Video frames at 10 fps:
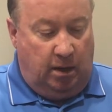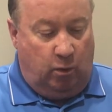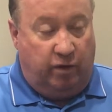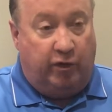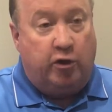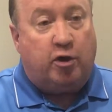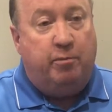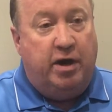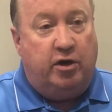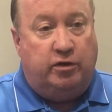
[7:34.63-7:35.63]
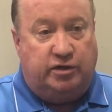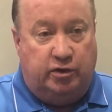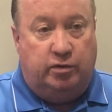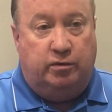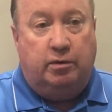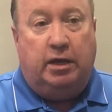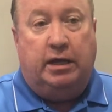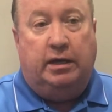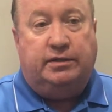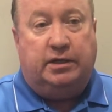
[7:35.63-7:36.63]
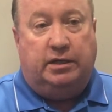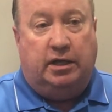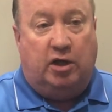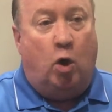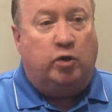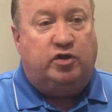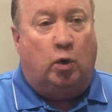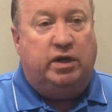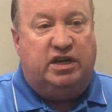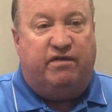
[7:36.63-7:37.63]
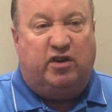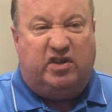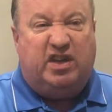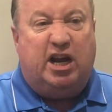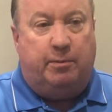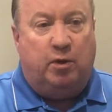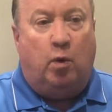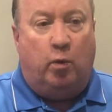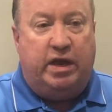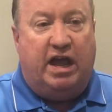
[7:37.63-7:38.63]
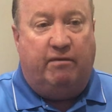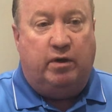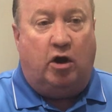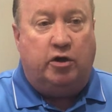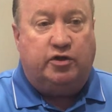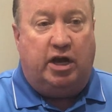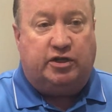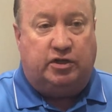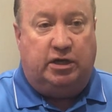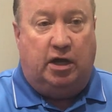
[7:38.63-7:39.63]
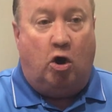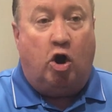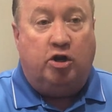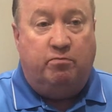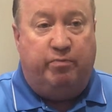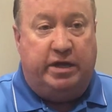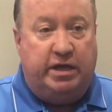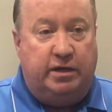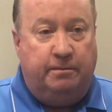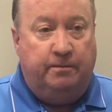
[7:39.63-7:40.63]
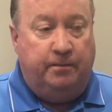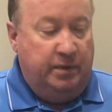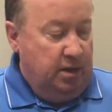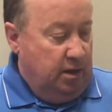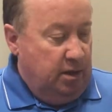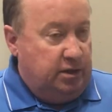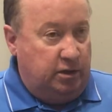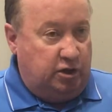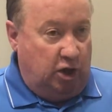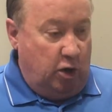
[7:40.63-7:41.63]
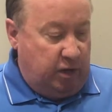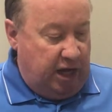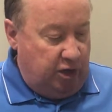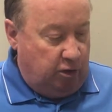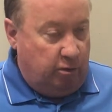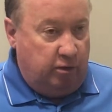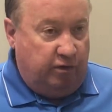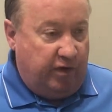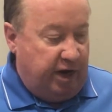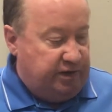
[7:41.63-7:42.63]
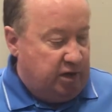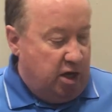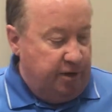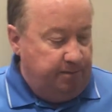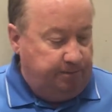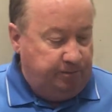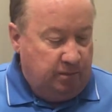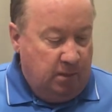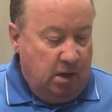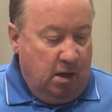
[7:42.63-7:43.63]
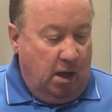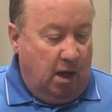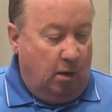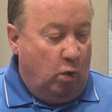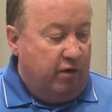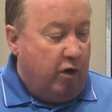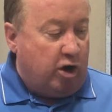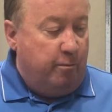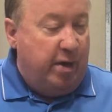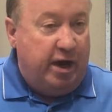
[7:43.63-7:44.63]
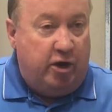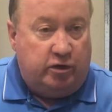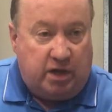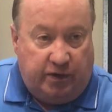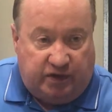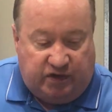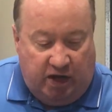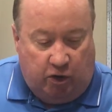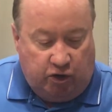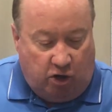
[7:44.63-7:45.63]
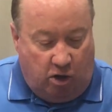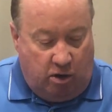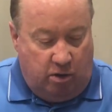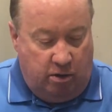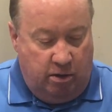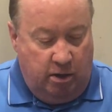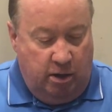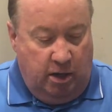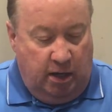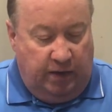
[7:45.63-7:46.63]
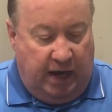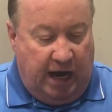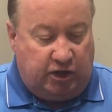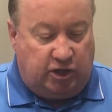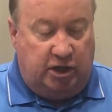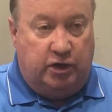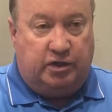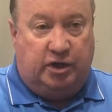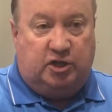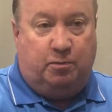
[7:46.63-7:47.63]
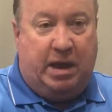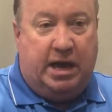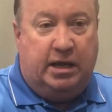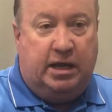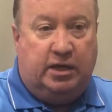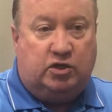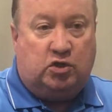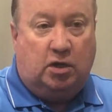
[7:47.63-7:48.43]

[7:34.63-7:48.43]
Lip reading: One of our other competitors do, and it's a totally different setup than what we have. But ours are actually a hardened pin to locate your vise on. One of our competitors on the center jaw, they actually use an expanding